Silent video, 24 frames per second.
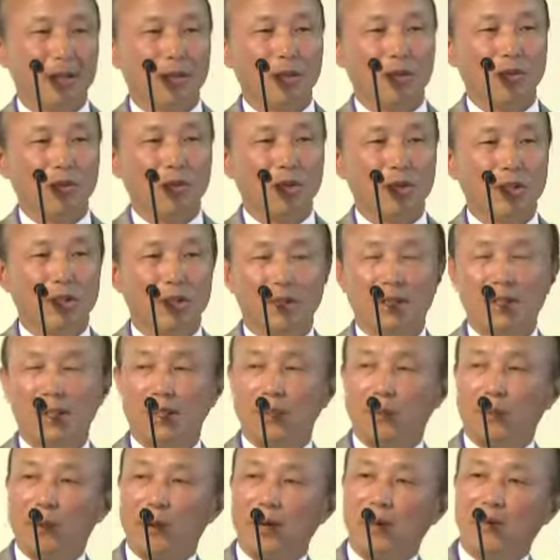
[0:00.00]
with
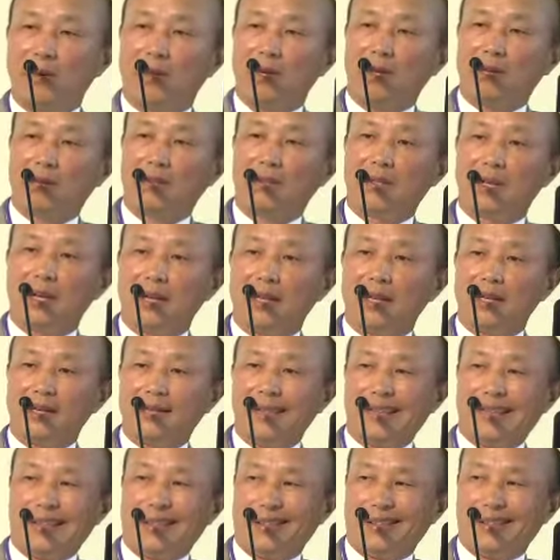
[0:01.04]
this background, I